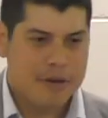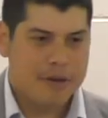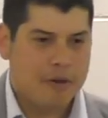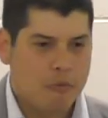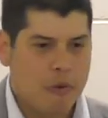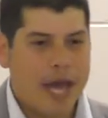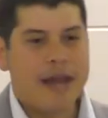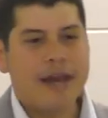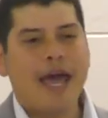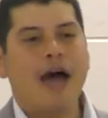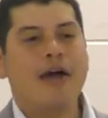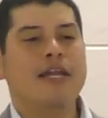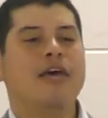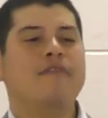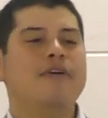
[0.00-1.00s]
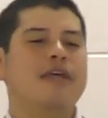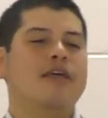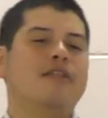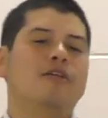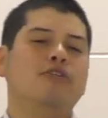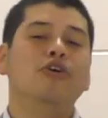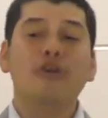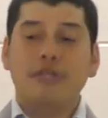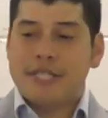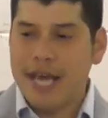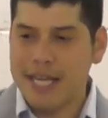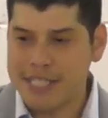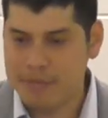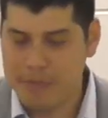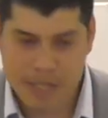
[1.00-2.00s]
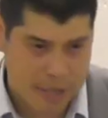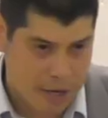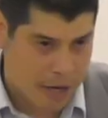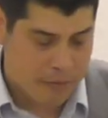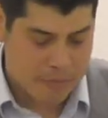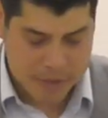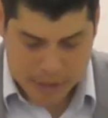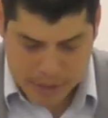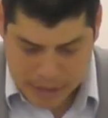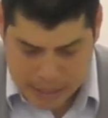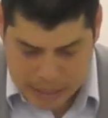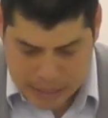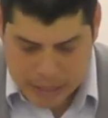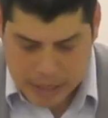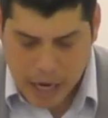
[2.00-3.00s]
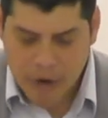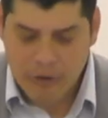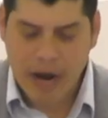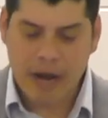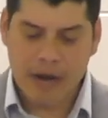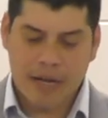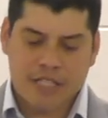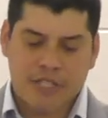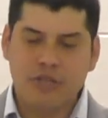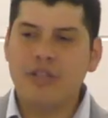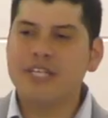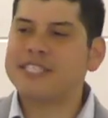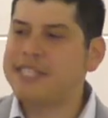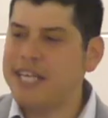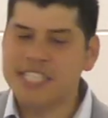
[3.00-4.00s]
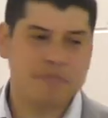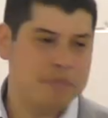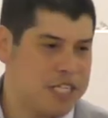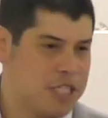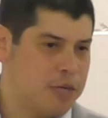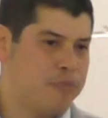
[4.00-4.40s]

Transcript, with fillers: We're now living in the New Testament times. All right, let's do the sixth mention